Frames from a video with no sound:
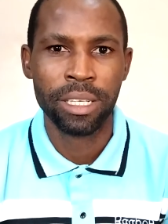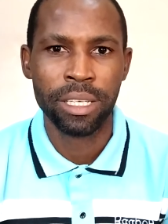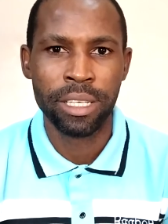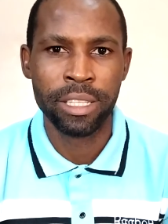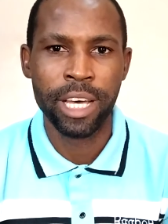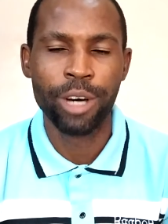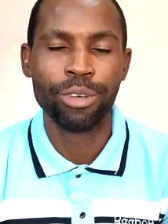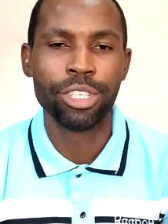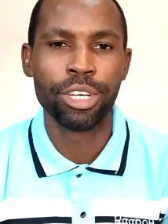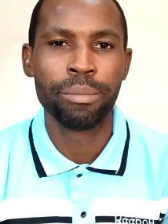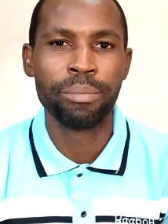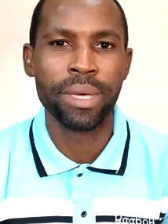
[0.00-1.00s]
it dawned
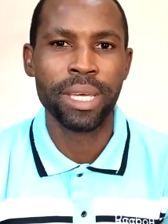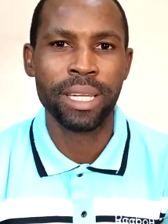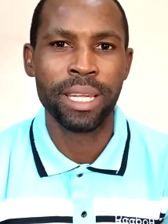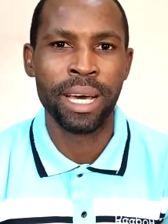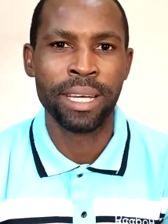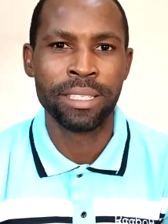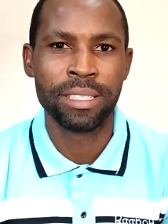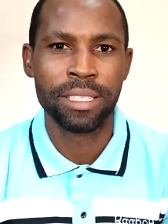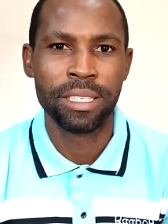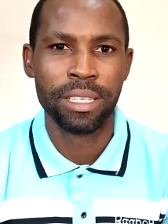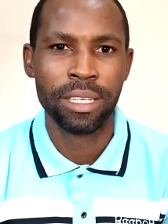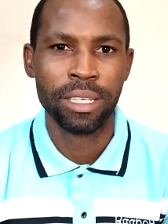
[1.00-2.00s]
on me that
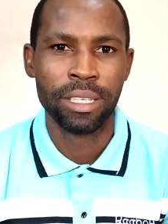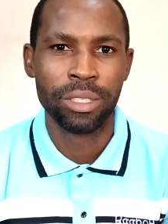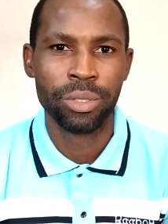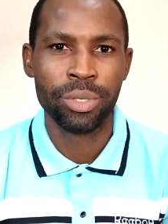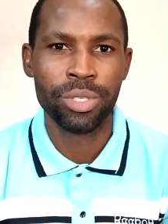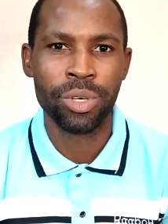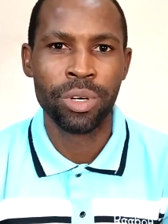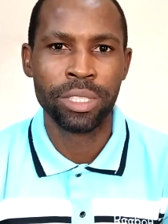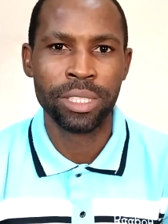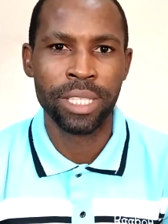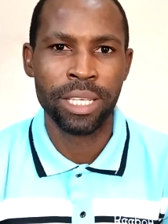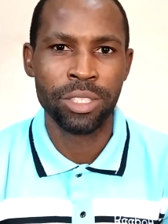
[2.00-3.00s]
those
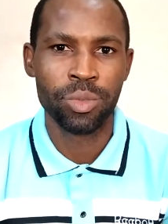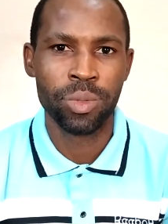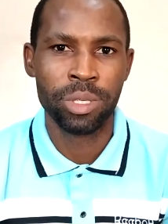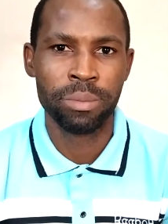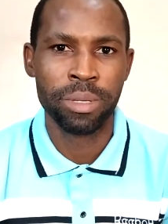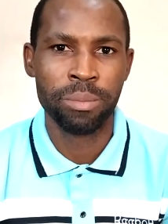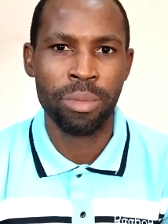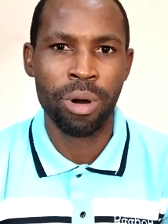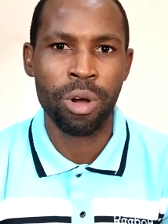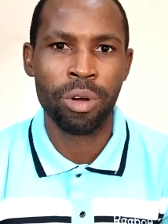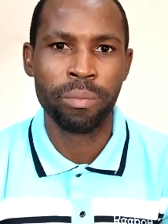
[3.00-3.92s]
contents will be more